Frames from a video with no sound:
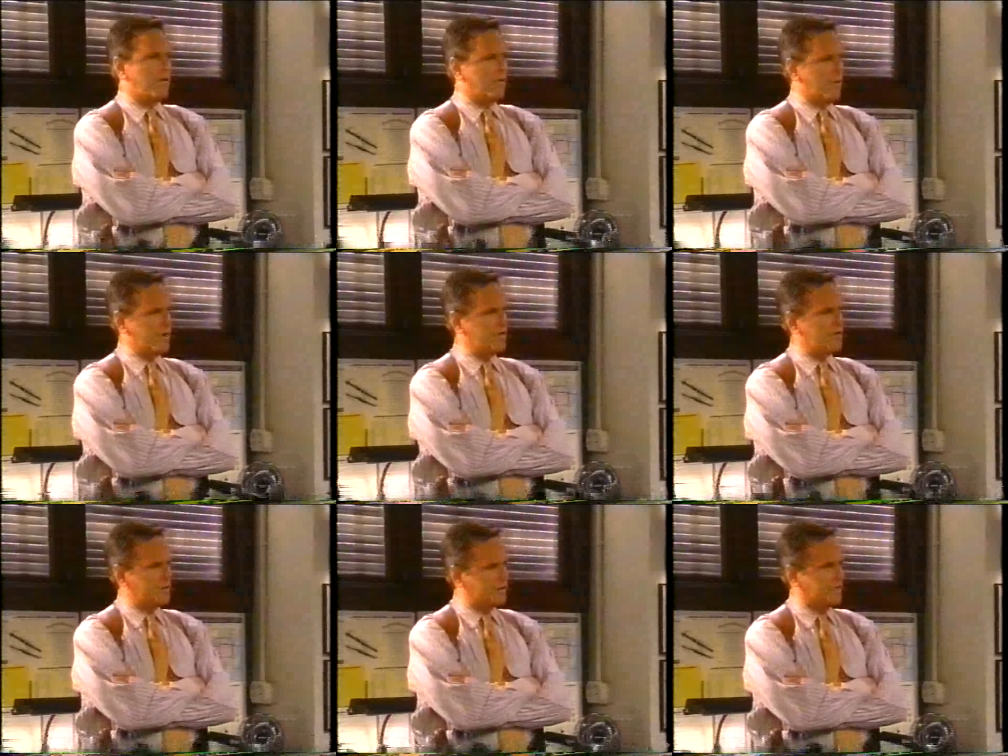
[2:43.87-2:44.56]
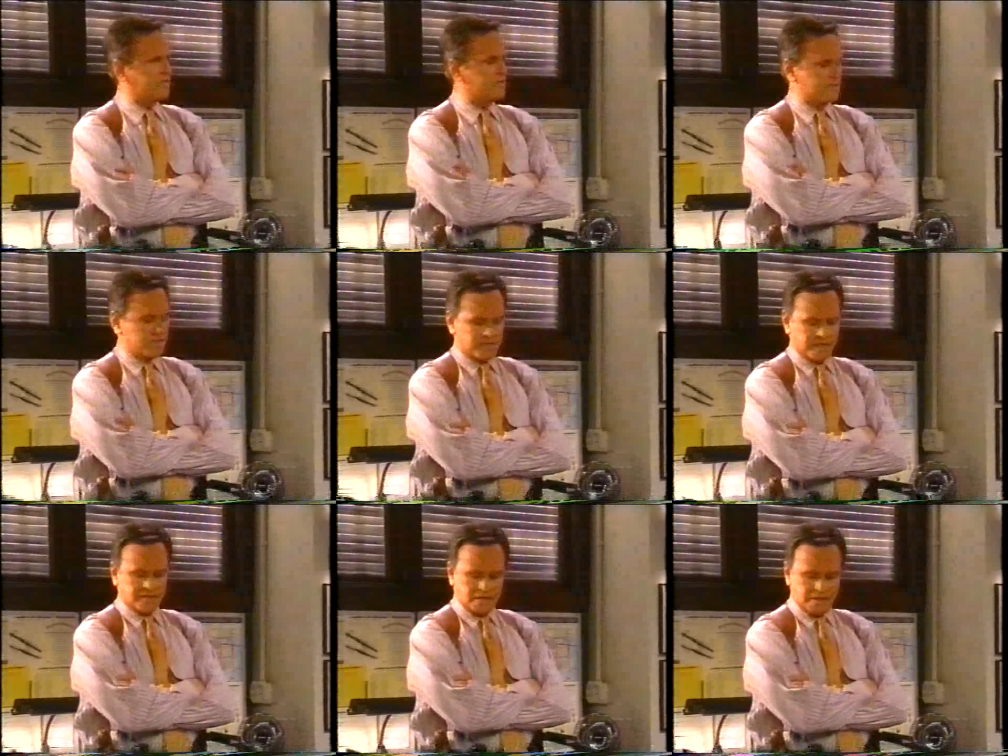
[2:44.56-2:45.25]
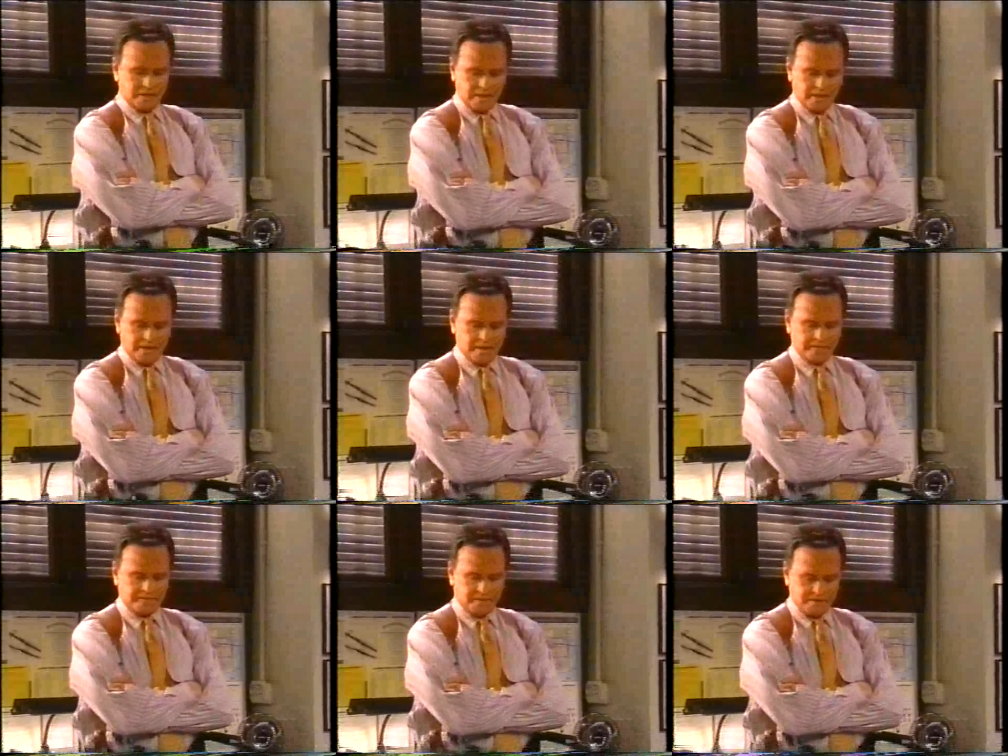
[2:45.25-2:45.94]
Well, you know what they say. It's not the
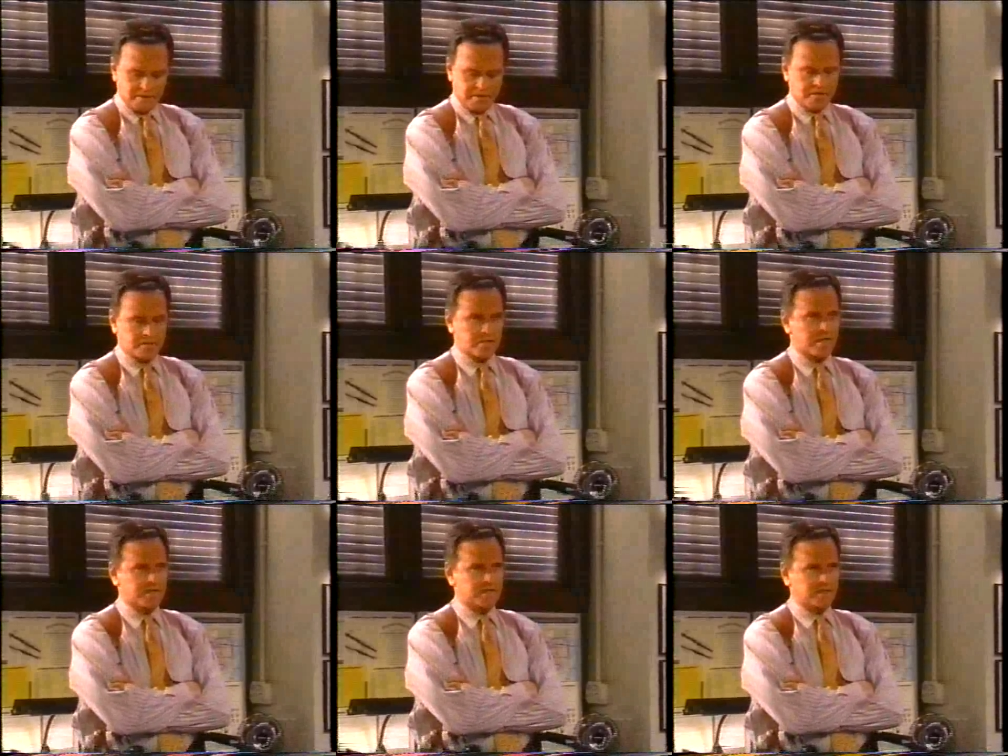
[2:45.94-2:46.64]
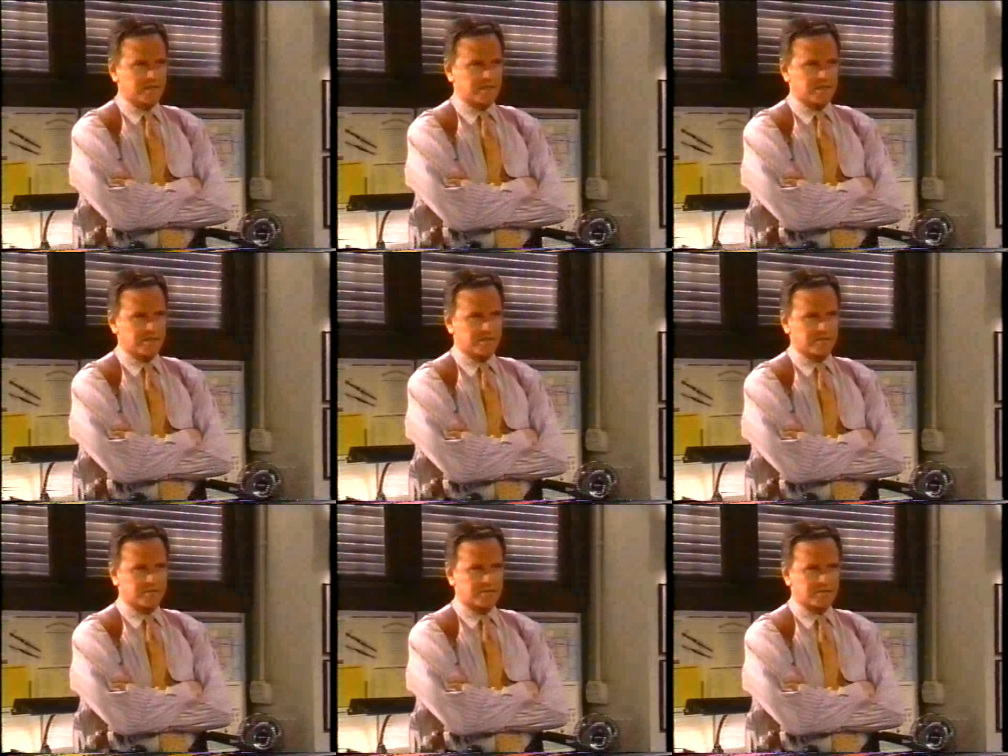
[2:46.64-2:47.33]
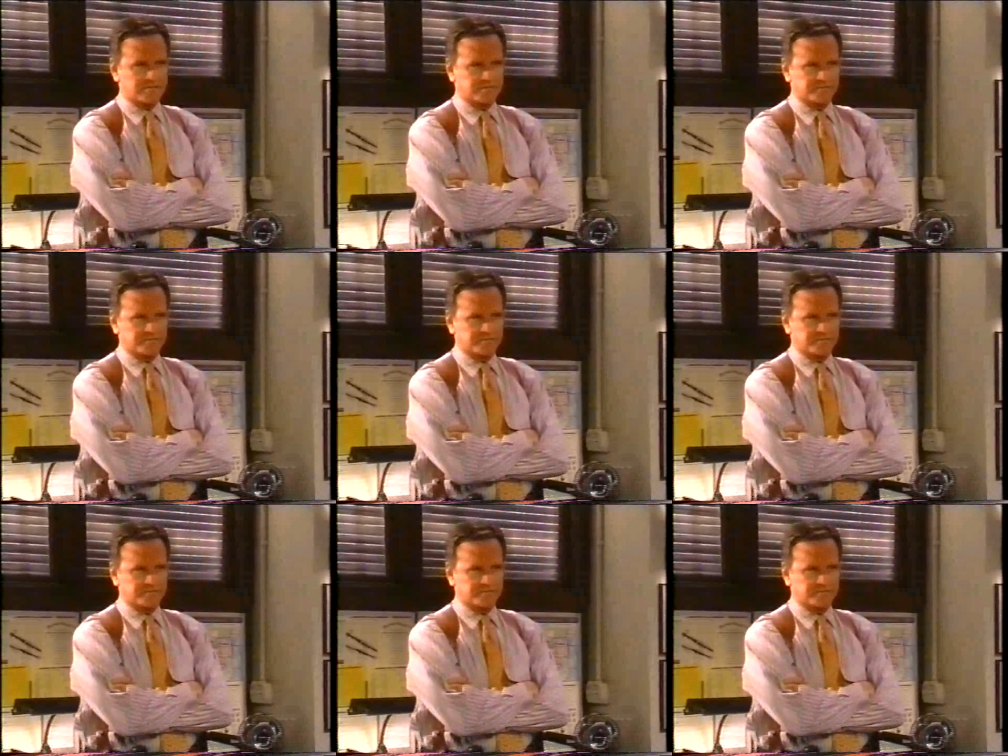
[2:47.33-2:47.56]
gift, it's the thought that counts.